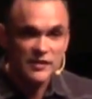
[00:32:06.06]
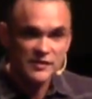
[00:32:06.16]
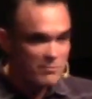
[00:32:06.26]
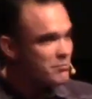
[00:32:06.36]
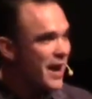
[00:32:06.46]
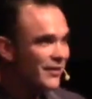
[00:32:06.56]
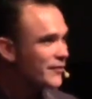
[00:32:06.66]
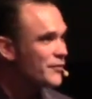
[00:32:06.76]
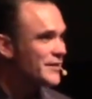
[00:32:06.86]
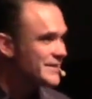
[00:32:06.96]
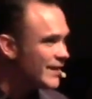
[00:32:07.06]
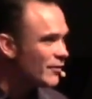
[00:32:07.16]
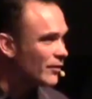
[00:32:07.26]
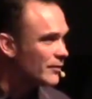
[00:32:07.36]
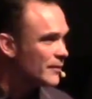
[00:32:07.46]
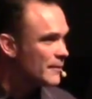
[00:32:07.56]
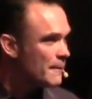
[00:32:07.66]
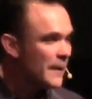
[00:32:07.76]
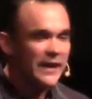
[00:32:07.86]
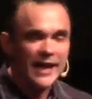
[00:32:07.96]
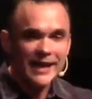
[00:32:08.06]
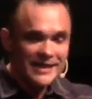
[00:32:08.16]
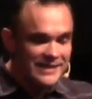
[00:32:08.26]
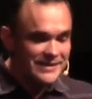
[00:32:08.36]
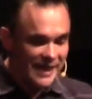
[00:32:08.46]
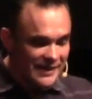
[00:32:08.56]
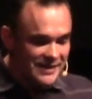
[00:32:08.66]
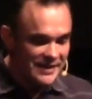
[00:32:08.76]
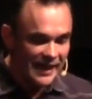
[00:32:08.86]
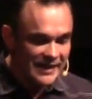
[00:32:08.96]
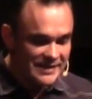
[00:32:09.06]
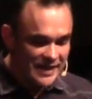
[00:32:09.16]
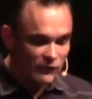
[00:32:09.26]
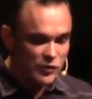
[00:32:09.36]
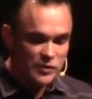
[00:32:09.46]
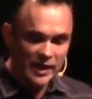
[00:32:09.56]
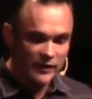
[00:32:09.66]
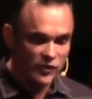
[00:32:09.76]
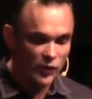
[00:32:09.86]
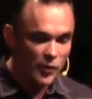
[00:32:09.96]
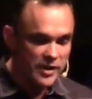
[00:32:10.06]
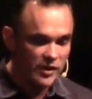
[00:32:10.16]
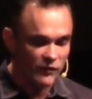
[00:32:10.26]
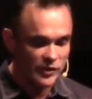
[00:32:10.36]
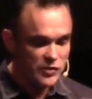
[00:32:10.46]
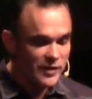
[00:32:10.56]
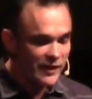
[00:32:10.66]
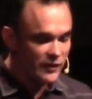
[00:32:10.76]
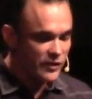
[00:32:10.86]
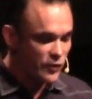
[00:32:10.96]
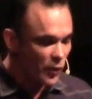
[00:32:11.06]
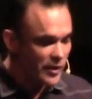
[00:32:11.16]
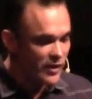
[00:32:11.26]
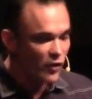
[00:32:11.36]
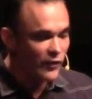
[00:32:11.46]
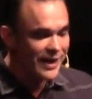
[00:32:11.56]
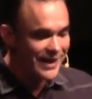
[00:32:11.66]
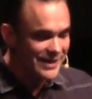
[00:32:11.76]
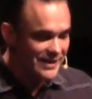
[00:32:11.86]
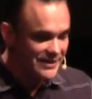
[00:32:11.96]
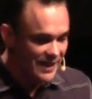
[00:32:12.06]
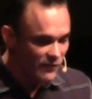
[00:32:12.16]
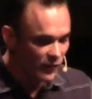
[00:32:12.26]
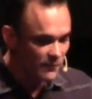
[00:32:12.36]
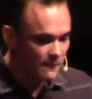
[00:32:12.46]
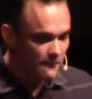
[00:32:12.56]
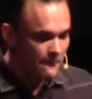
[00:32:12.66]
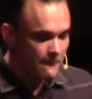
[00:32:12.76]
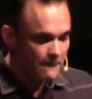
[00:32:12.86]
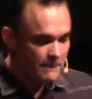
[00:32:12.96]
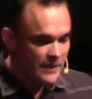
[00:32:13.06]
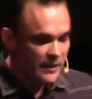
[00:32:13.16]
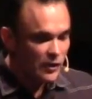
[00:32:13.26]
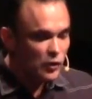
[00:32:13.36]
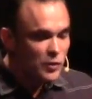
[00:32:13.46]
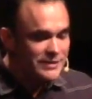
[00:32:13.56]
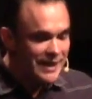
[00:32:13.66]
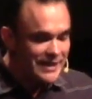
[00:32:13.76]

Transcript: symbolic for the devil. Like, any devil, you got authority over. You got authority over any devil. Luke